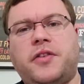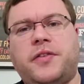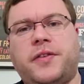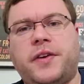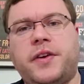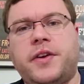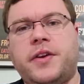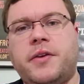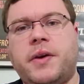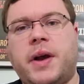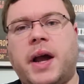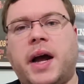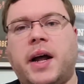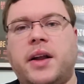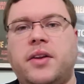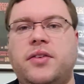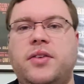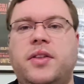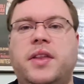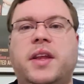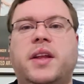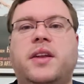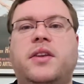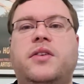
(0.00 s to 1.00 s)
for you guys
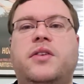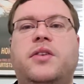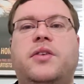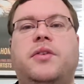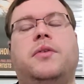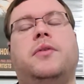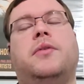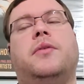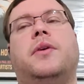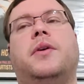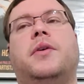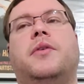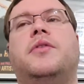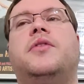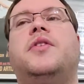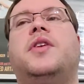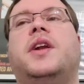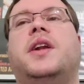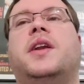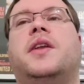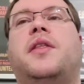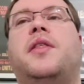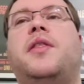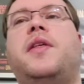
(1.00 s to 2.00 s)
than to go see in
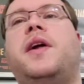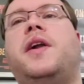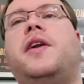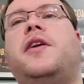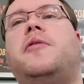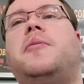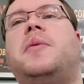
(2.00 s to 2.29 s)
the theater,